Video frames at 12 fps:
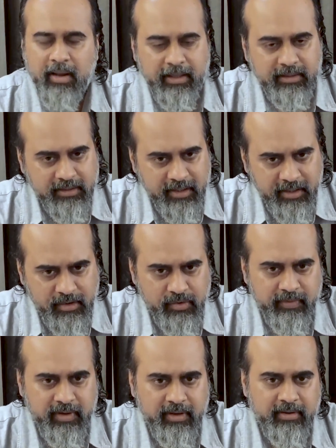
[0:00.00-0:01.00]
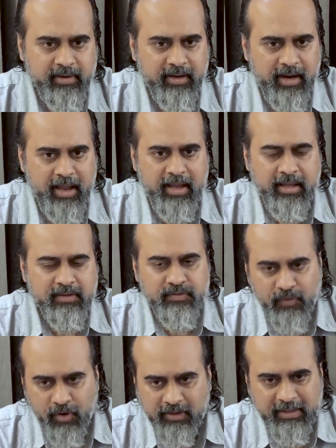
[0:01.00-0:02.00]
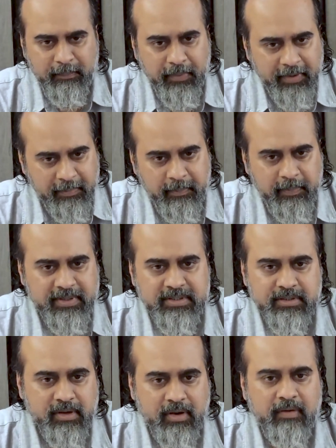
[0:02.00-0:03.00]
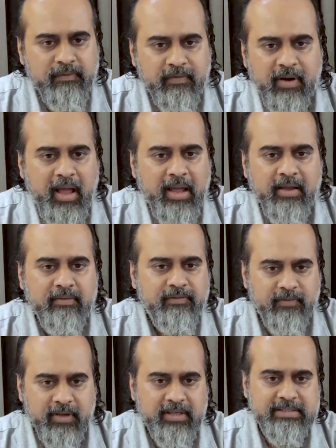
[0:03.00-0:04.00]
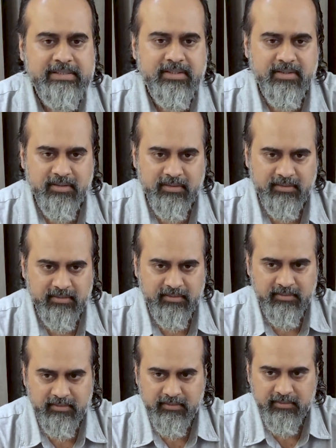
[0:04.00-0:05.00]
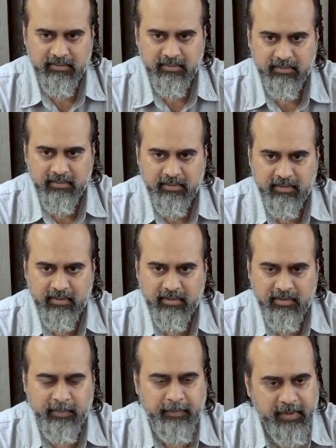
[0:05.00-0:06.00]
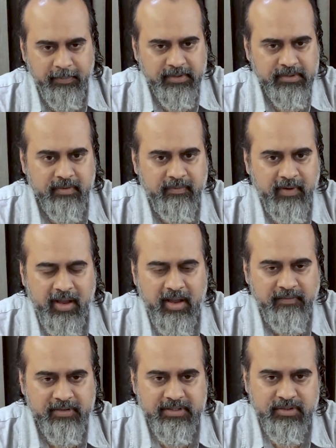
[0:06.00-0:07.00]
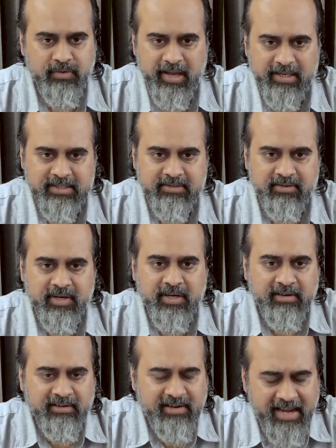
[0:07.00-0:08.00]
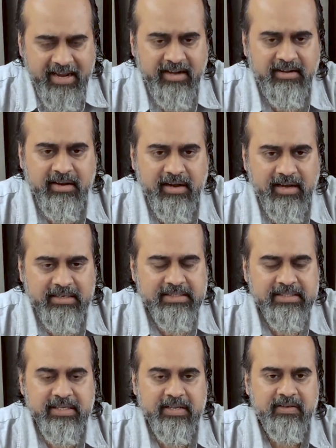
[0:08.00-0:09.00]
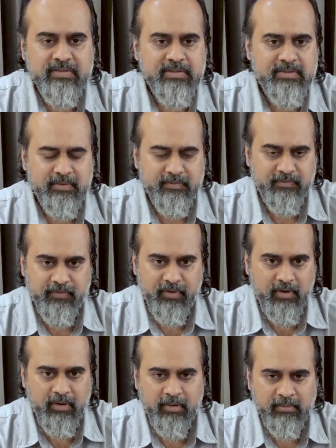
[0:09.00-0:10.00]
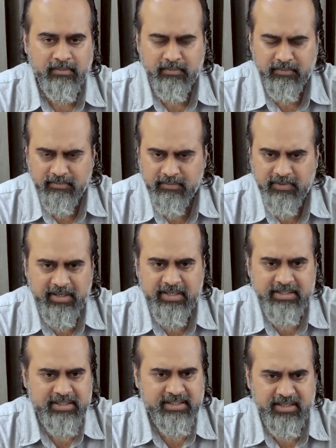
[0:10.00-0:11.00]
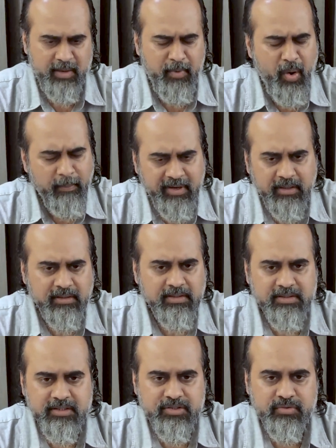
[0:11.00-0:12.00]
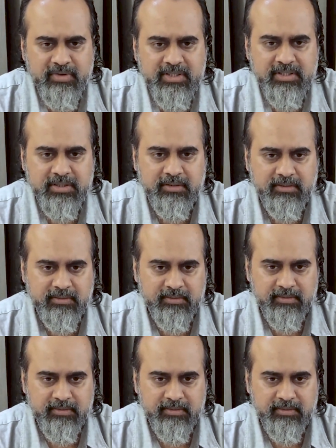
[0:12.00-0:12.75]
And then you will realize what the purpose of life is. The purpose of life is to extricate ourselves from this abominable situation.